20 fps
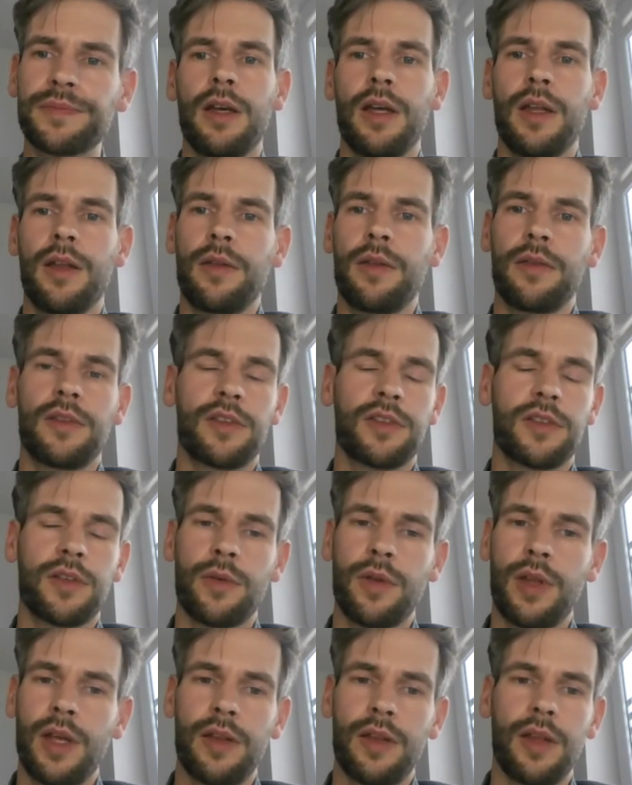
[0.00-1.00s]
And
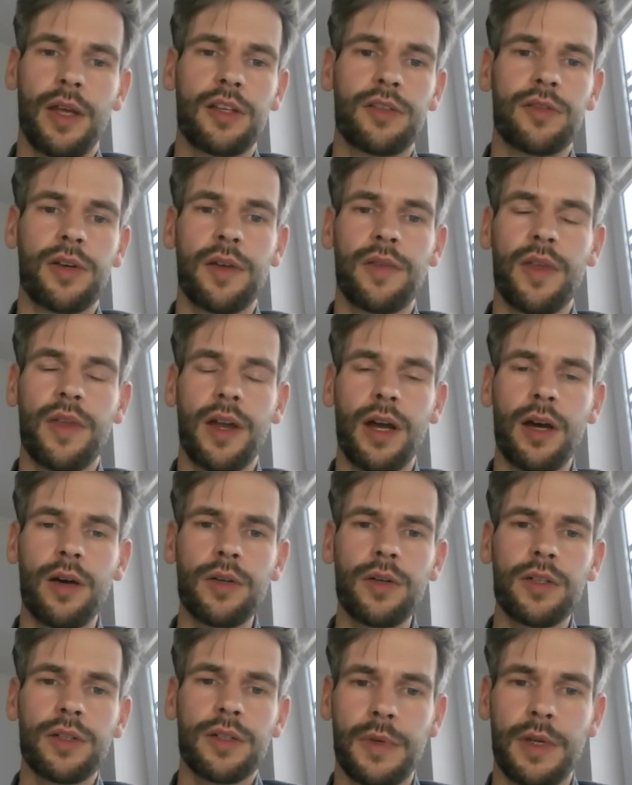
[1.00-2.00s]
so they tried that
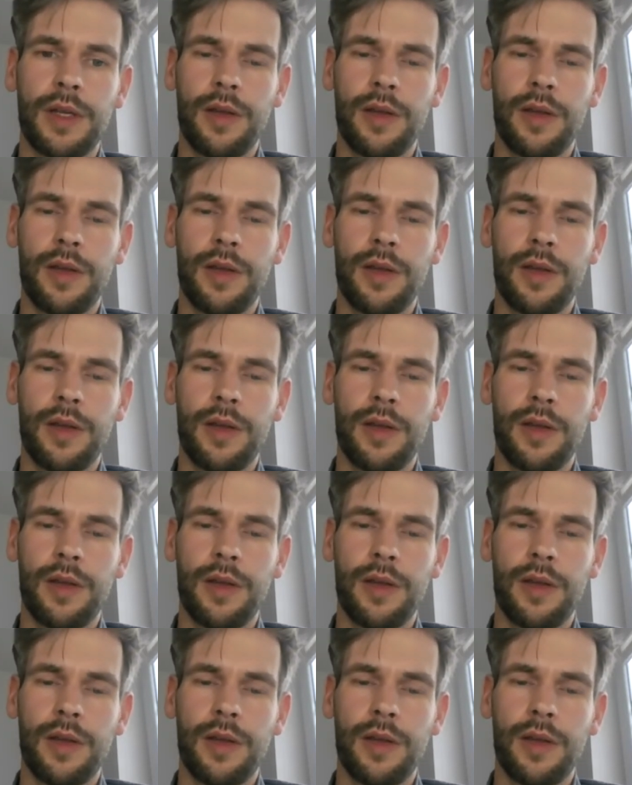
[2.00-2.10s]
out,